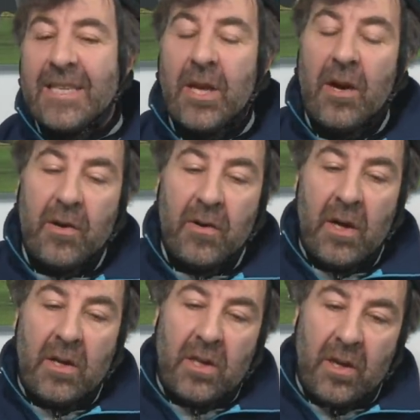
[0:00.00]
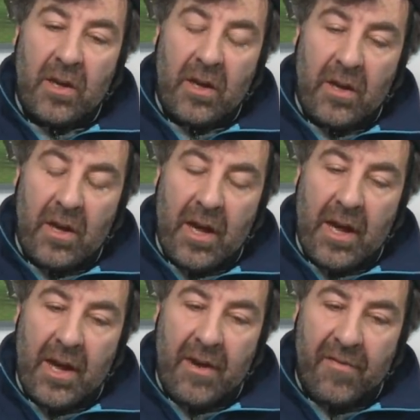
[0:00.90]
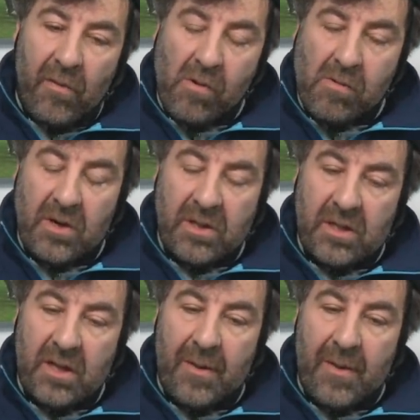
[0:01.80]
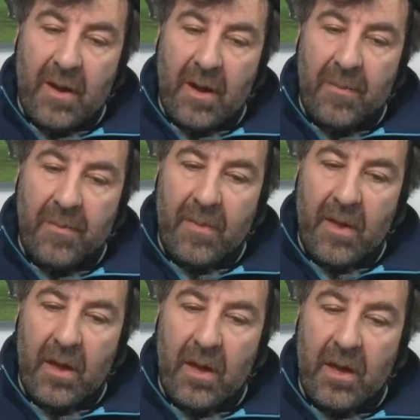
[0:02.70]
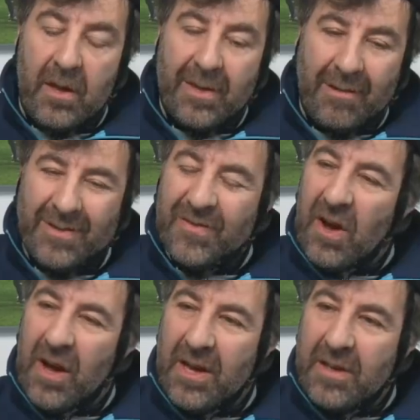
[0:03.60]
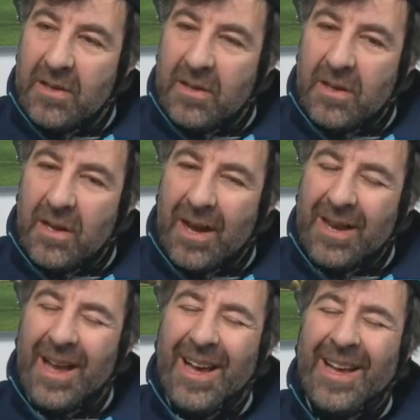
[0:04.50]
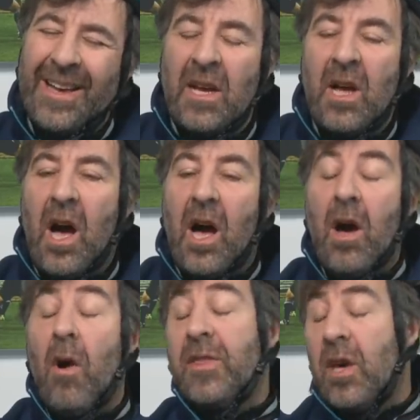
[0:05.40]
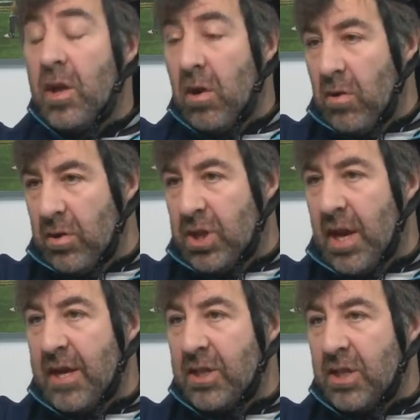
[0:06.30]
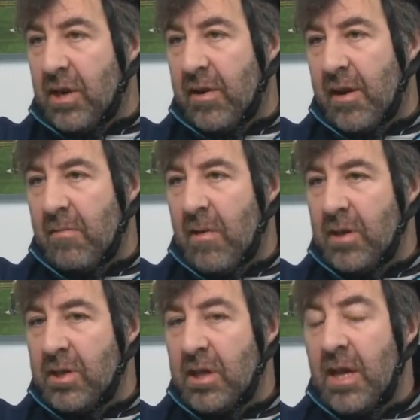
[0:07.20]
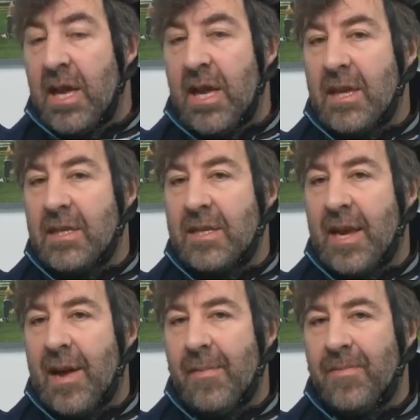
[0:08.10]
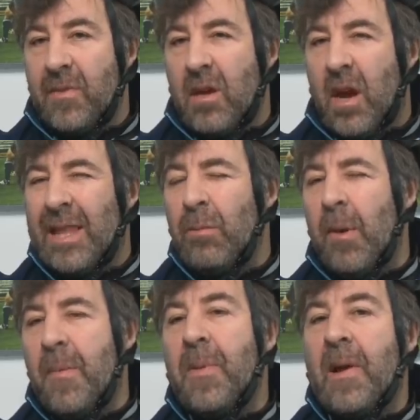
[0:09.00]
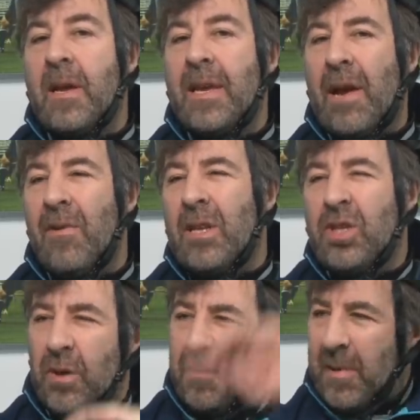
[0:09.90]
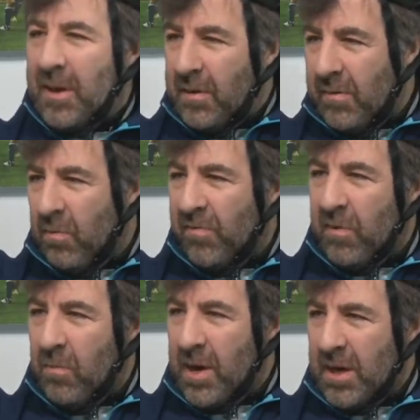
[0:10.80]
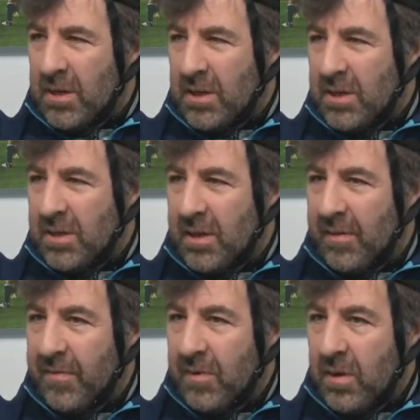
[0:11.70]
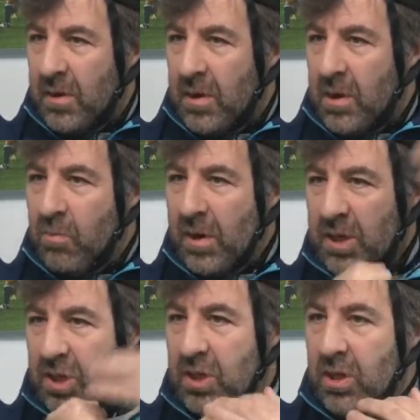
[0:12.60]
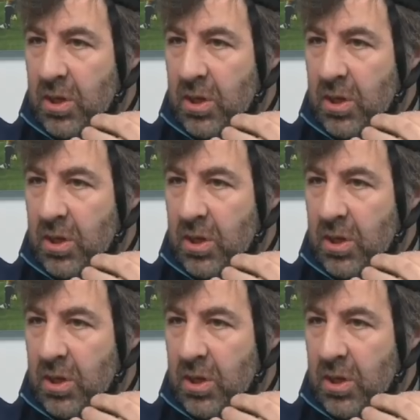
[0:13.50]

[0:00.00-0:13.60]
uh, so the uh, forwards, I'm, I'm, uh, that was fine. Mm-hmm. I, uh, I, oh, the other law change, sorry, I want, is um, I think we might bring get rid of jumping from wingers and stuff. Mm. Where you,